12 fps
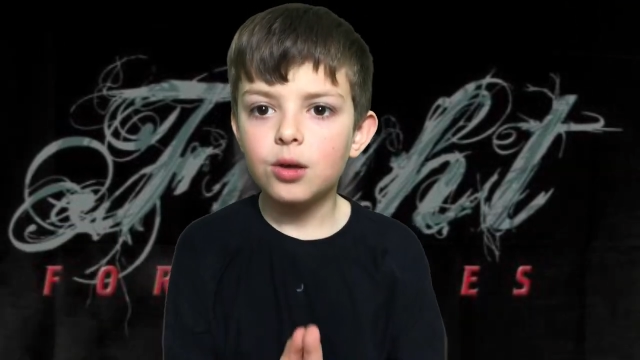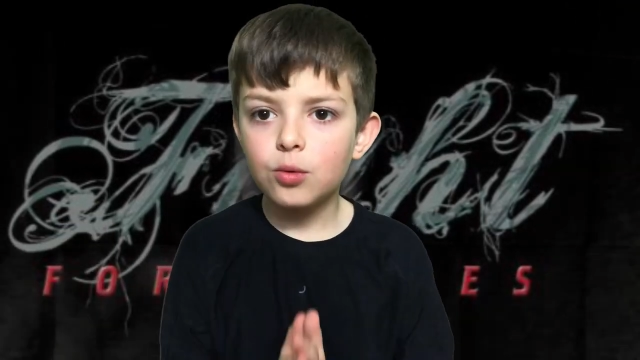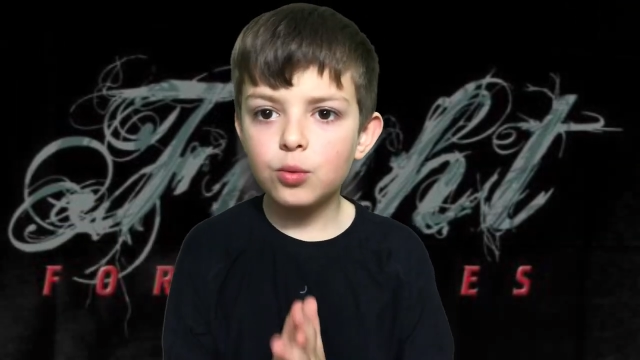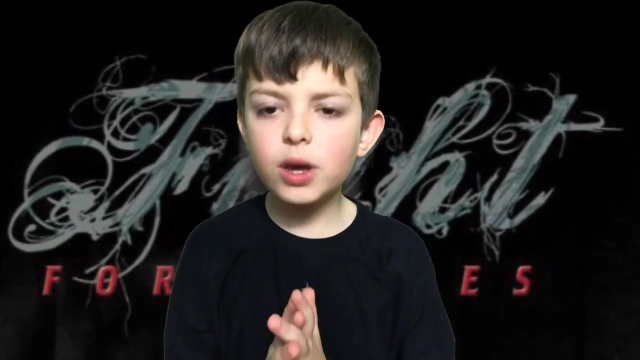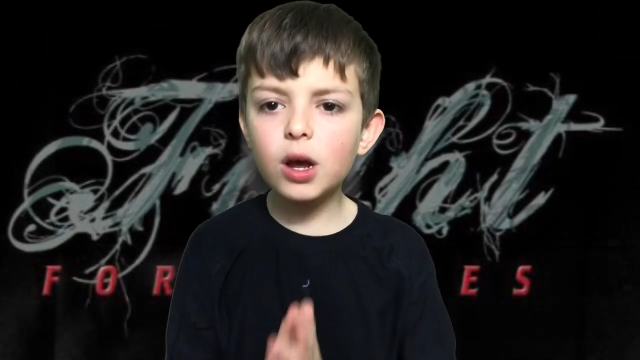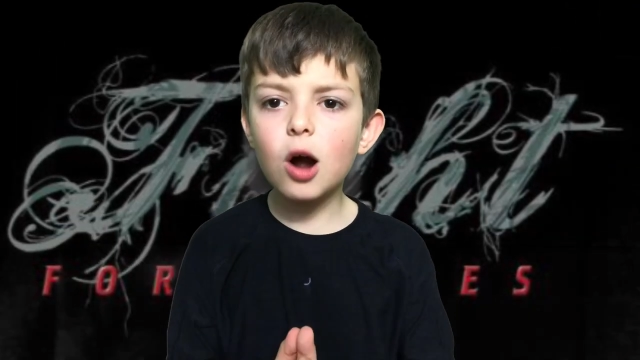
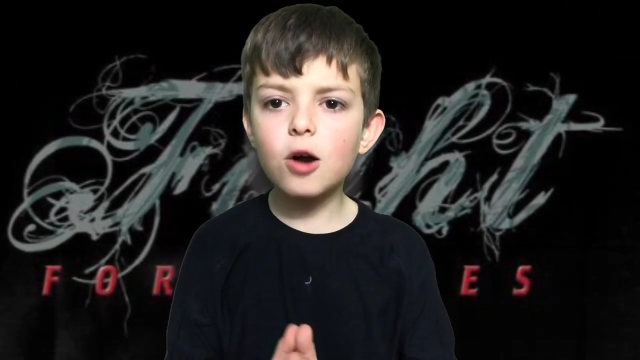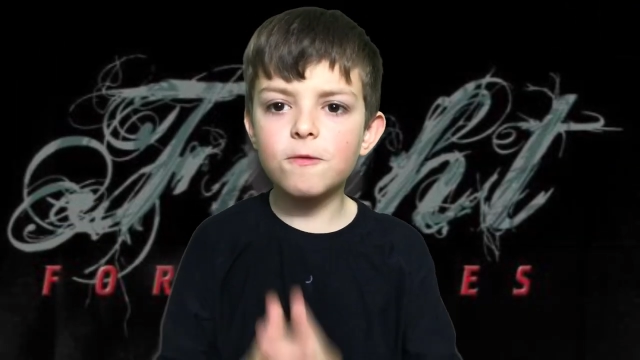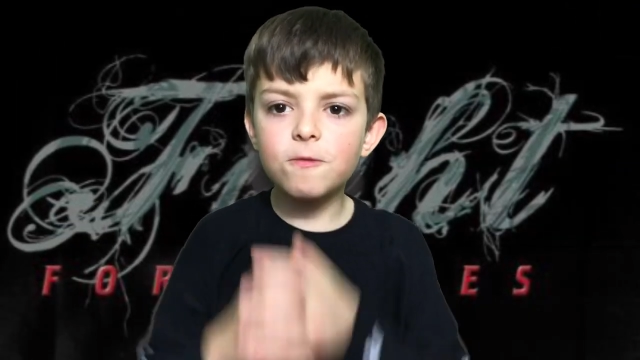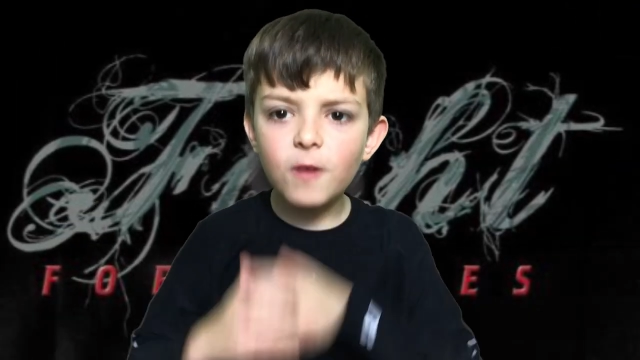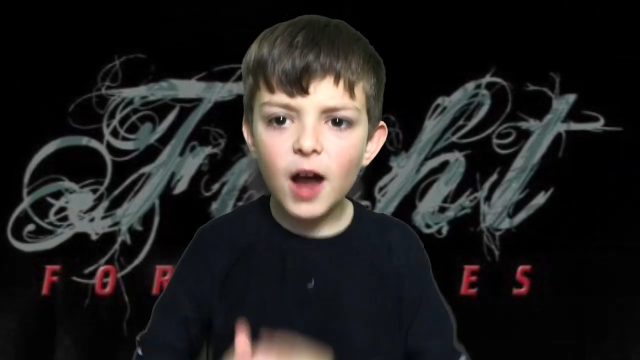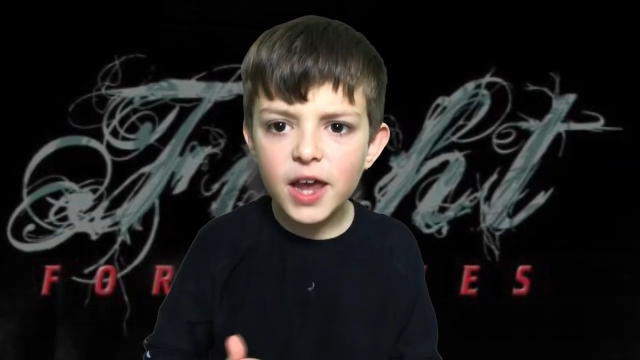we are
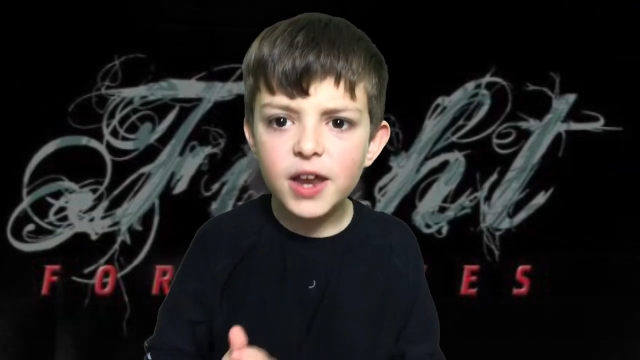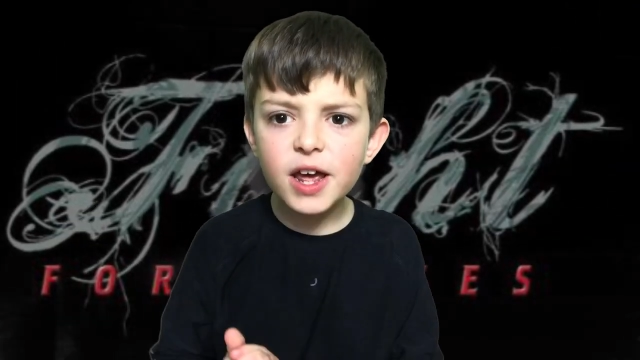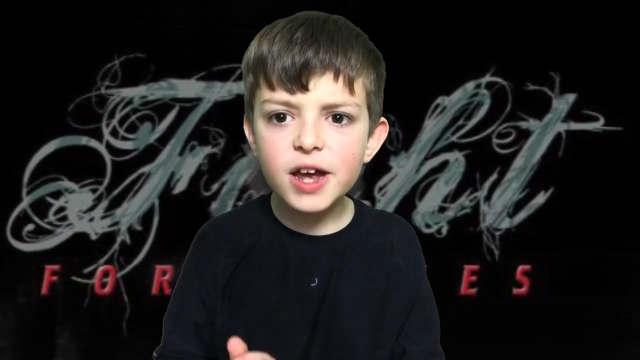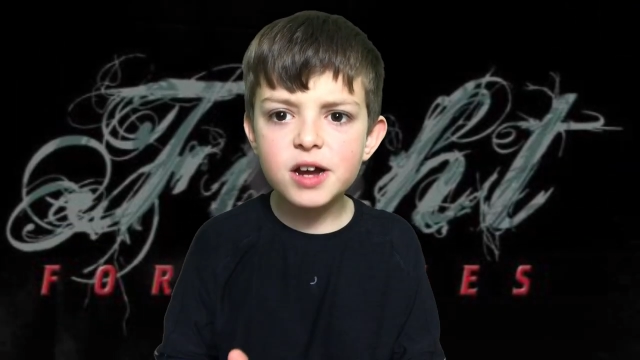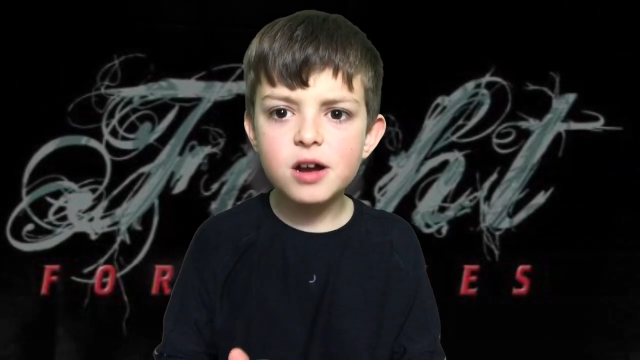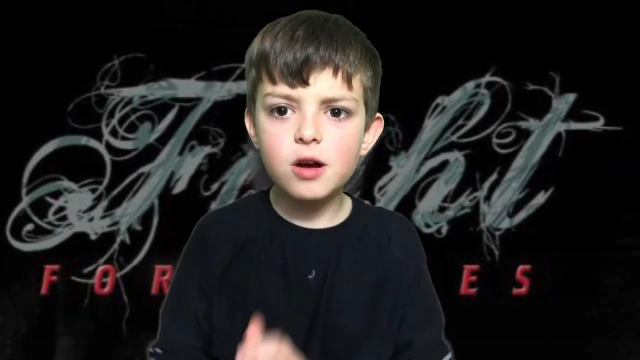
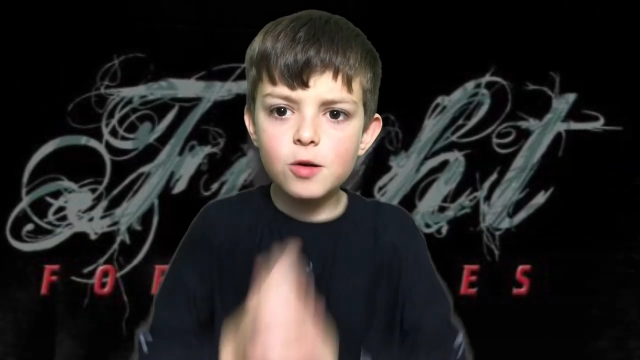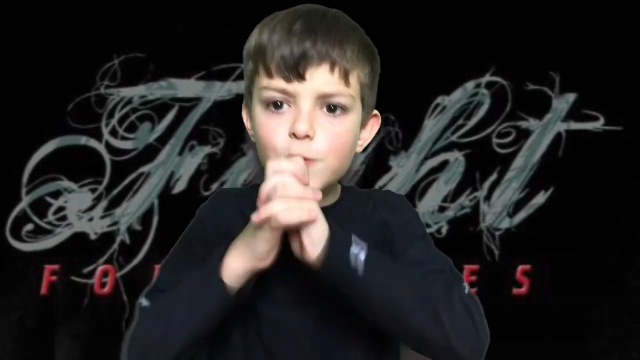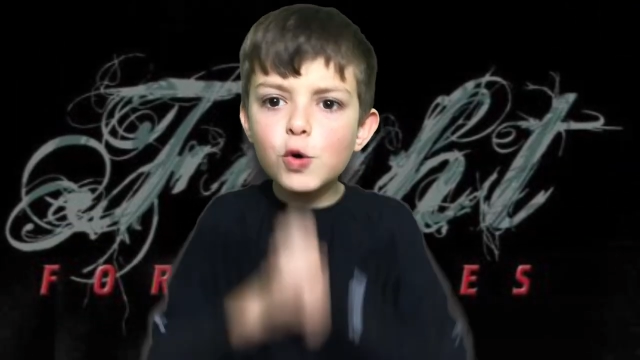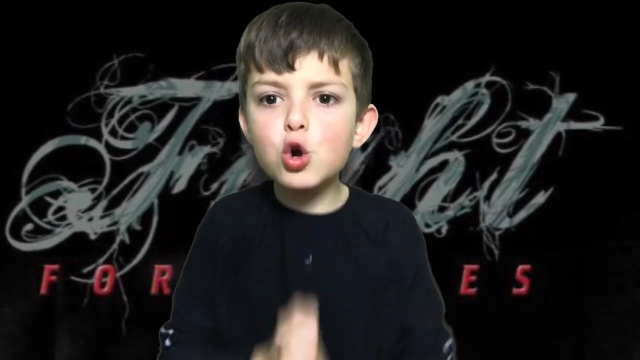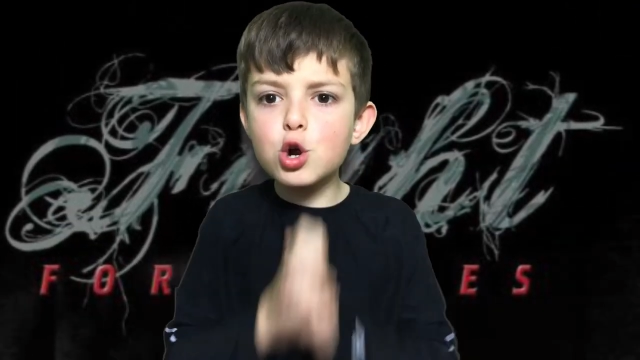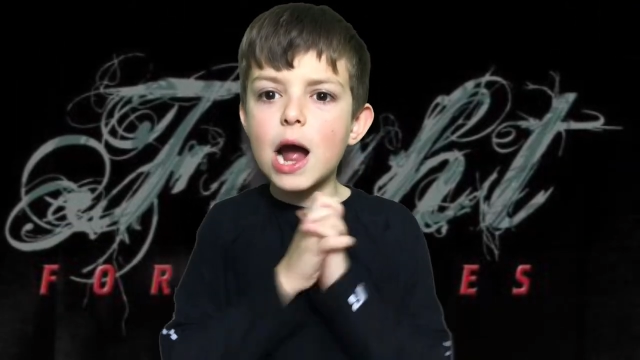fighting
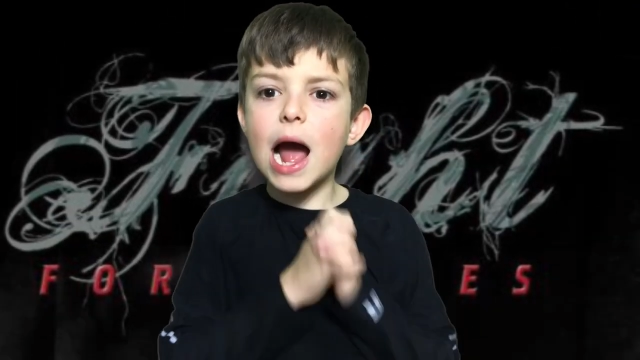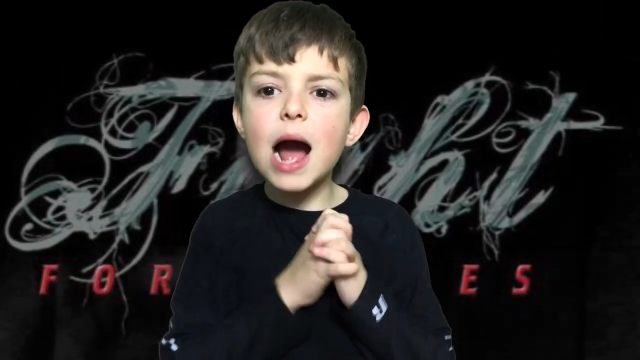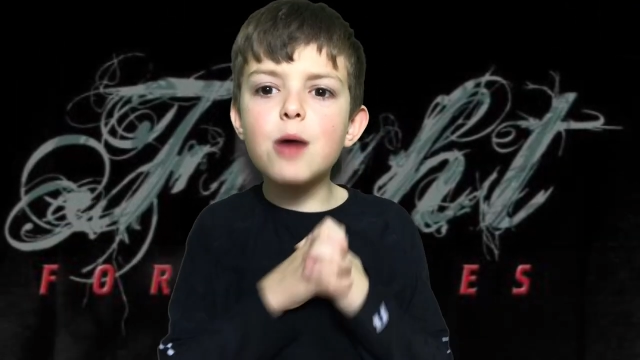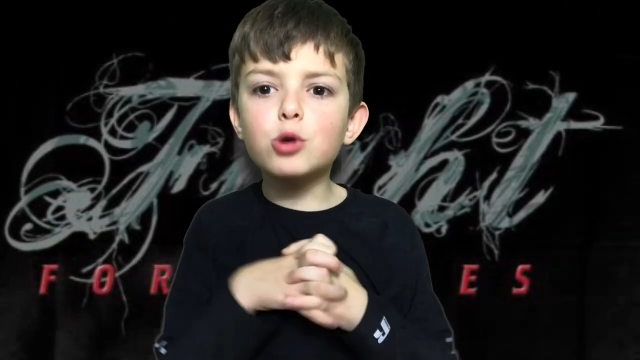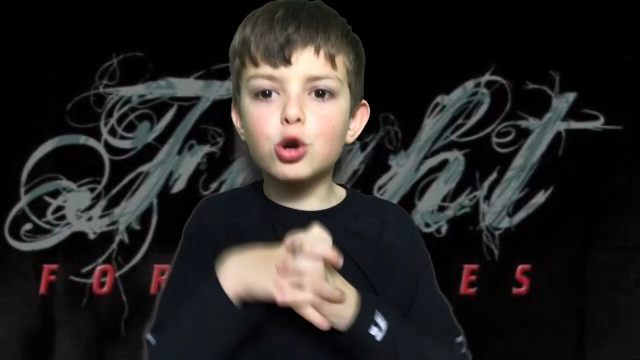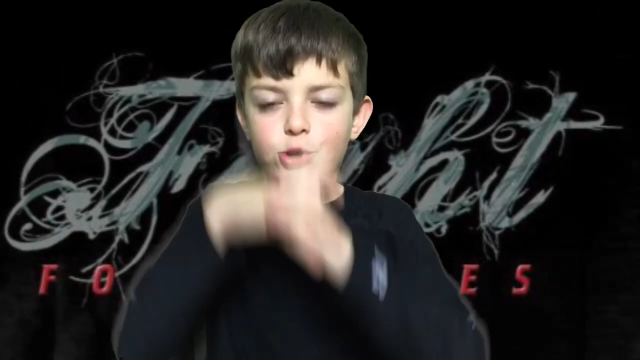for
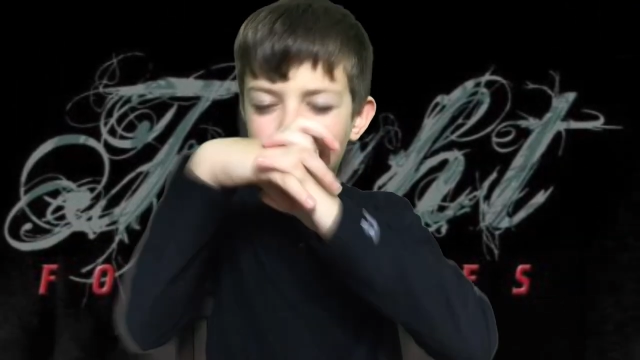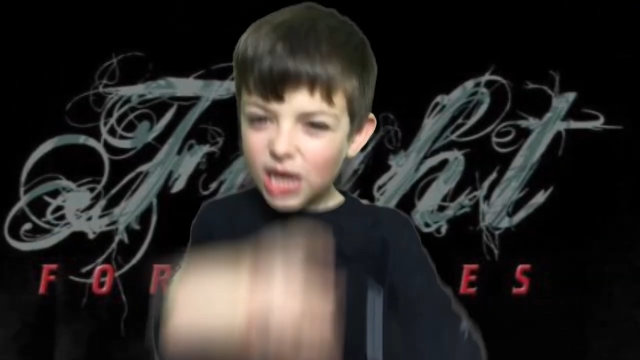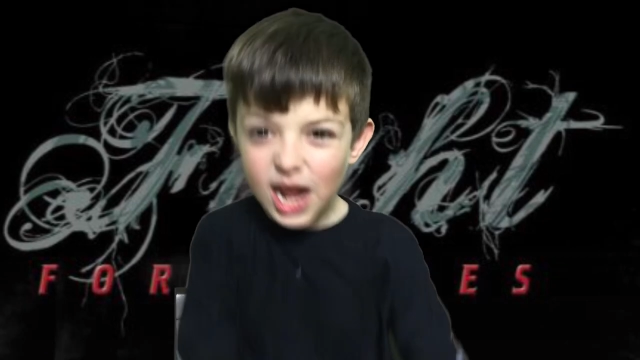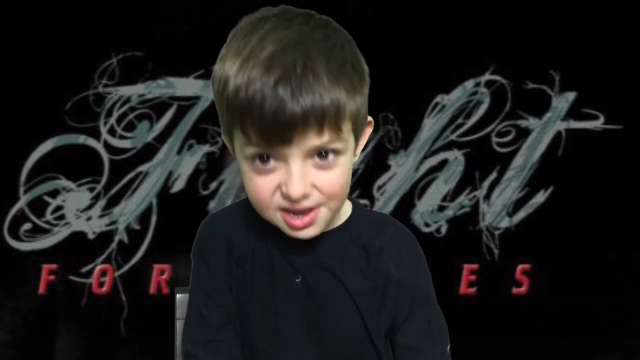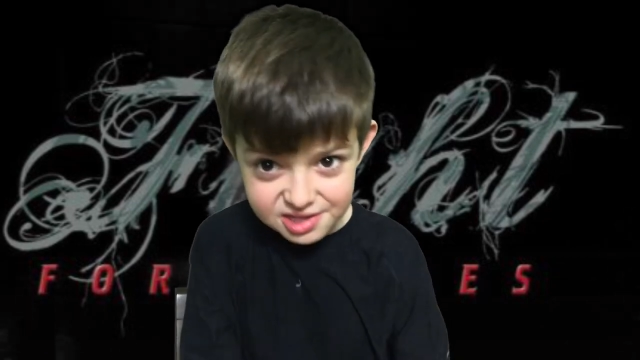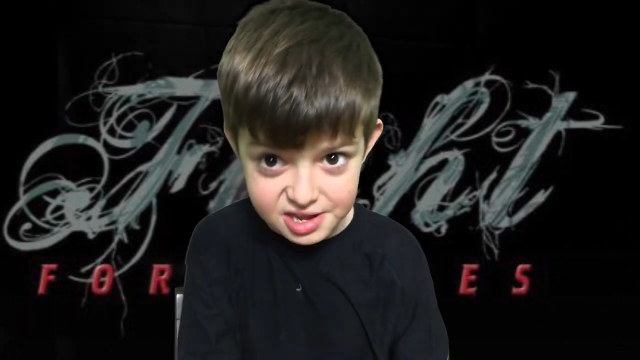our
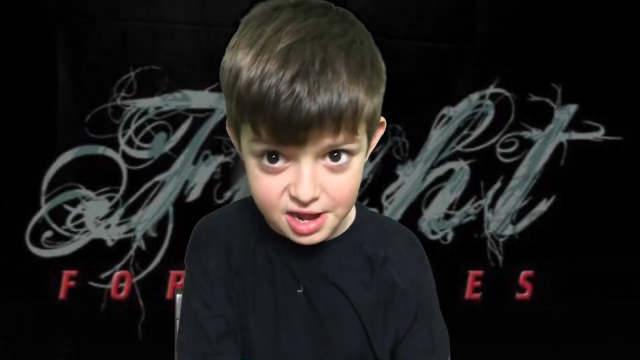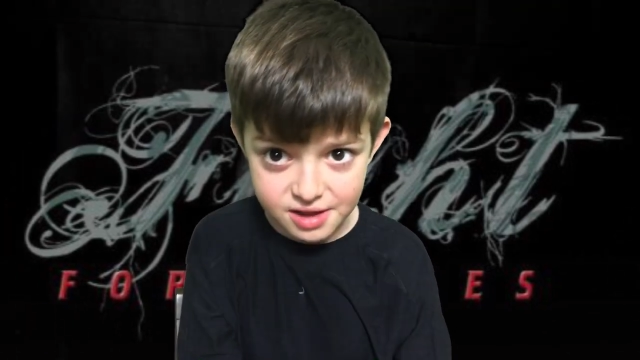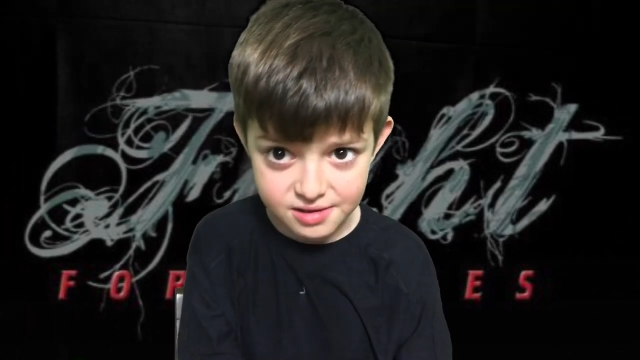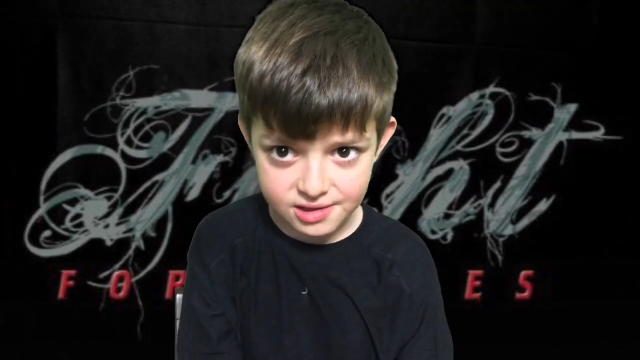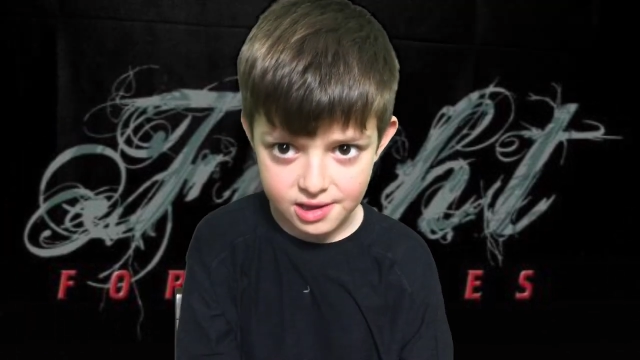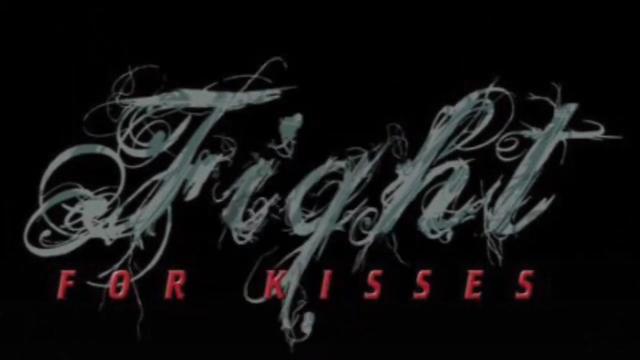
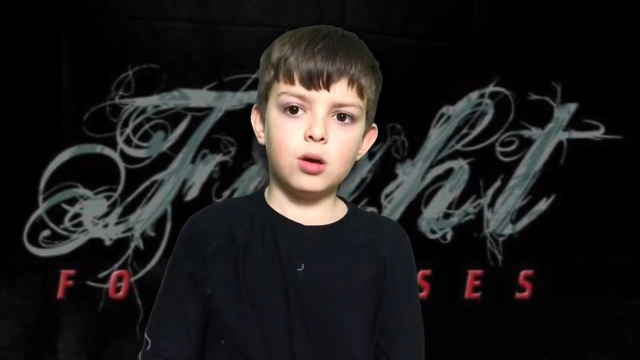kisses